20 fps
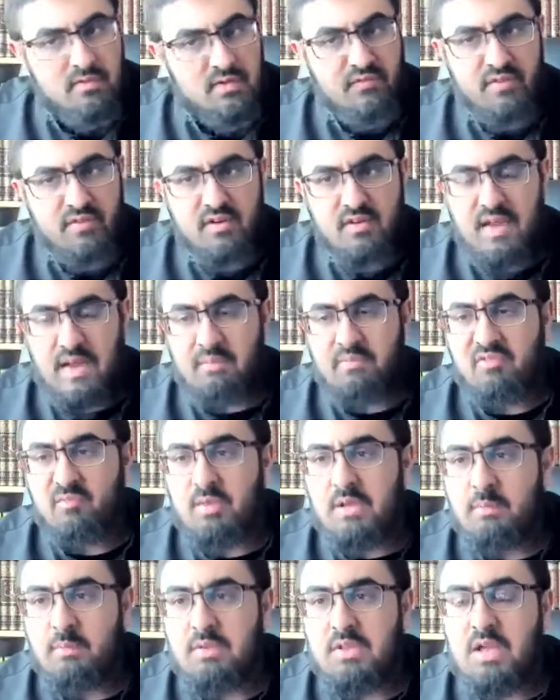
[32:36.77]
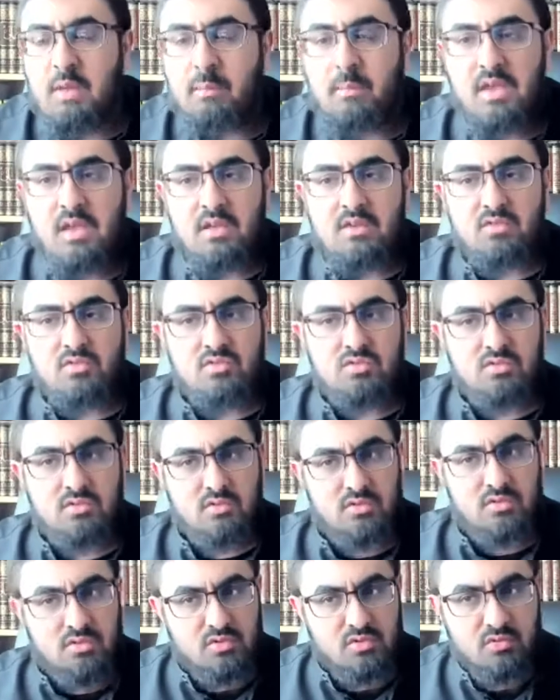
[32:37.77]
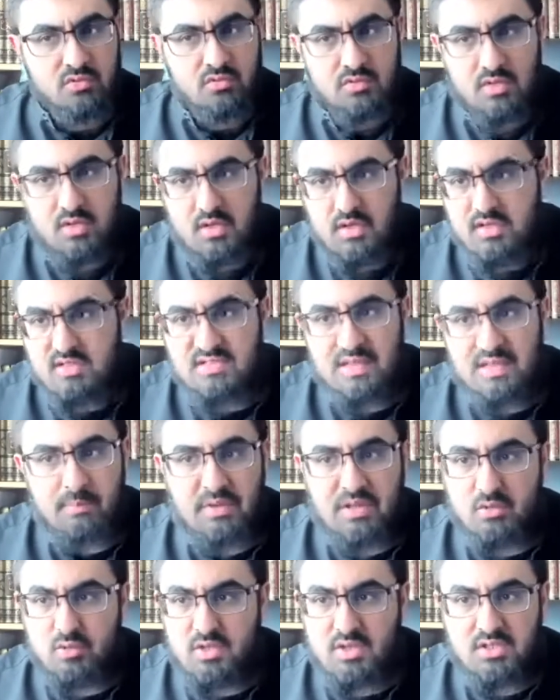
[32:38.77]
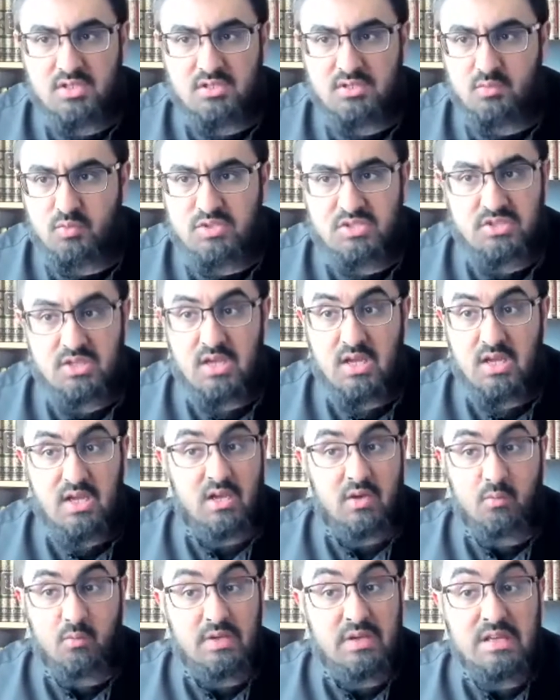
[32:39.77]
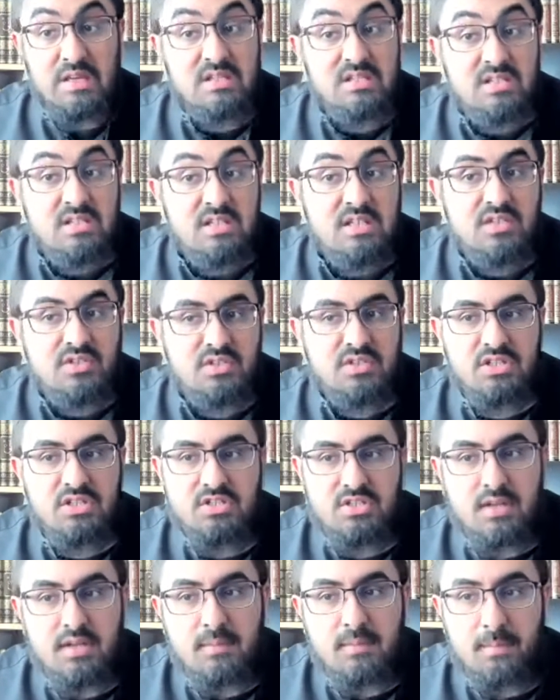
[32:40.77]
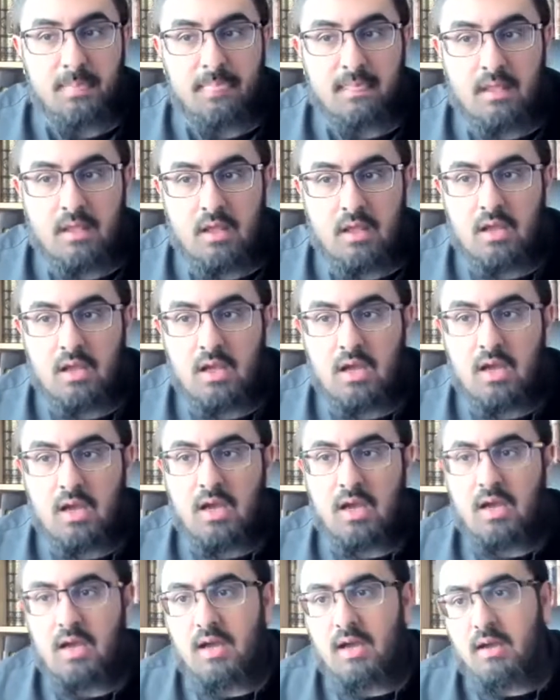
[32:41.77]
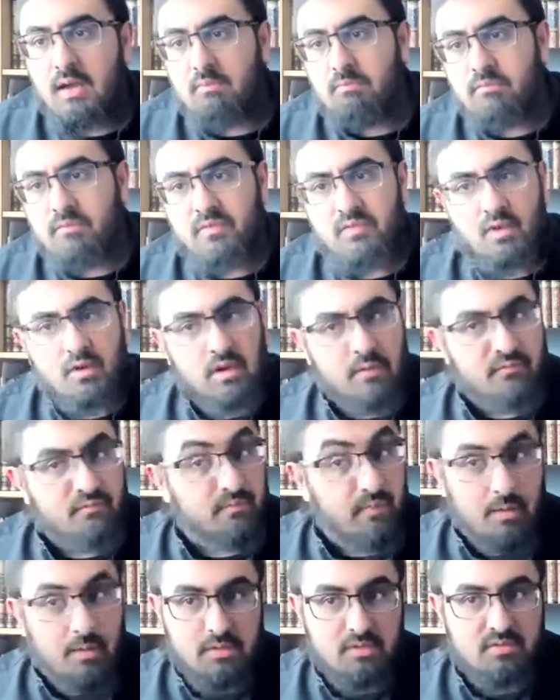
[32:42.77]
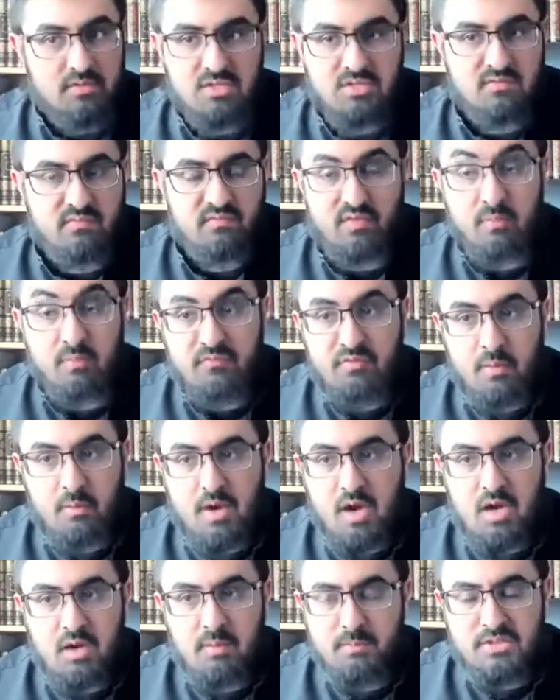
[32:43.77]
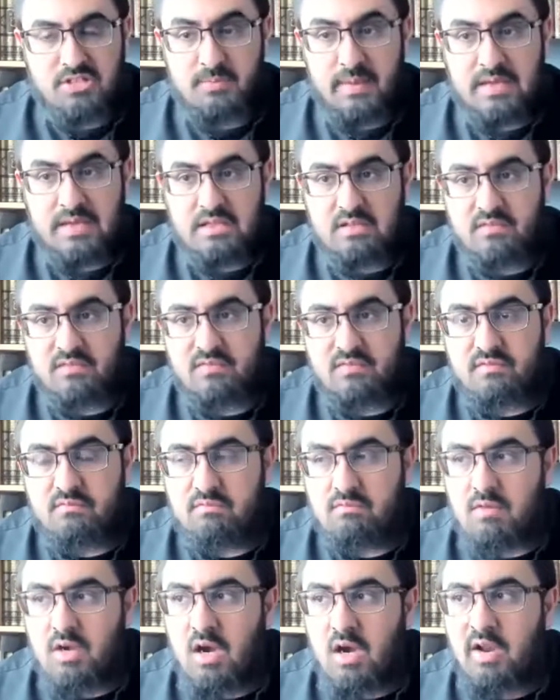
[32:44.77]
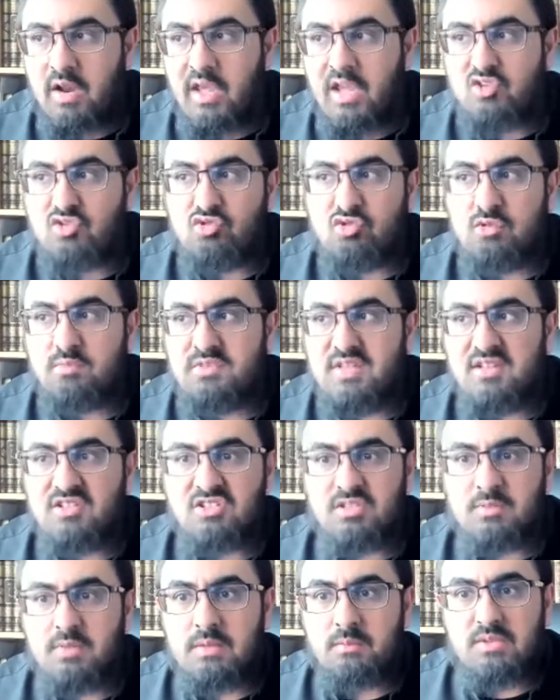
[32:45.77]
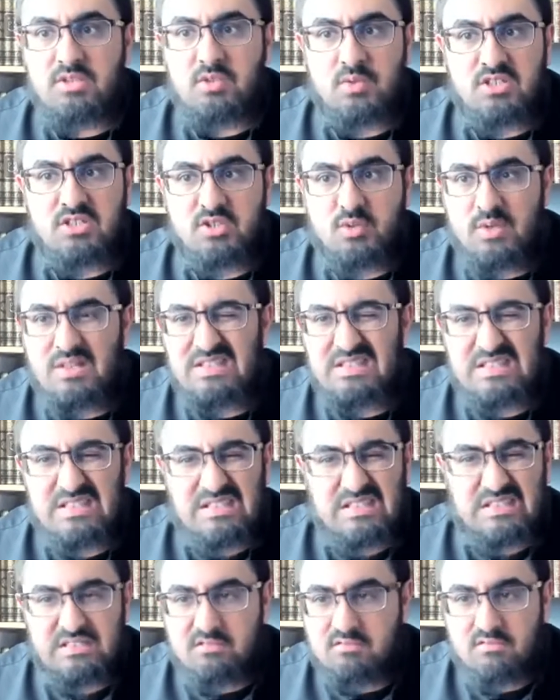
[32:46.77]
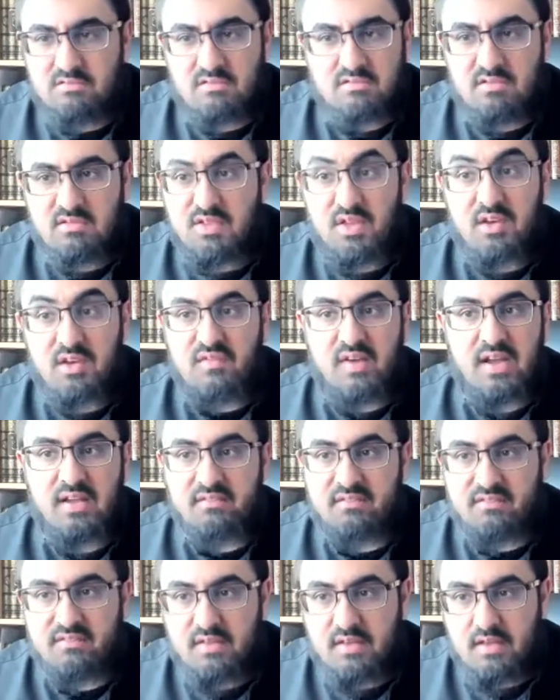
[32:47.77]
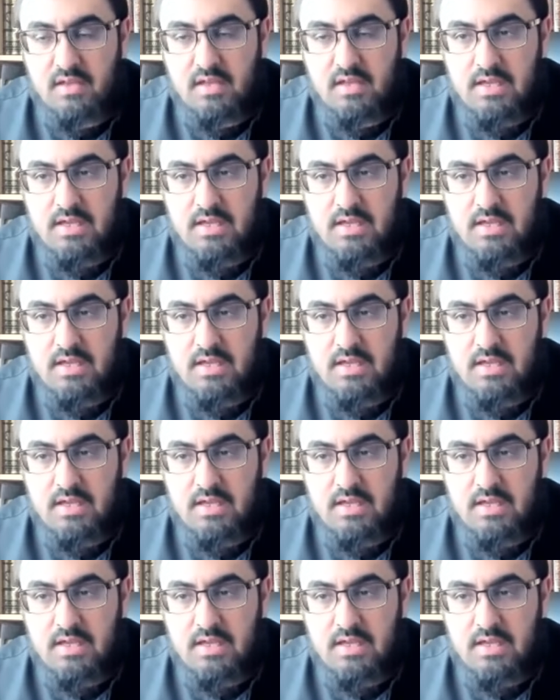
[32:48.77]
different types of people coming into Islamic education, which we didn't see traditionally. So, I mean, just from our perspective, our age group tends to be between 20 and 35.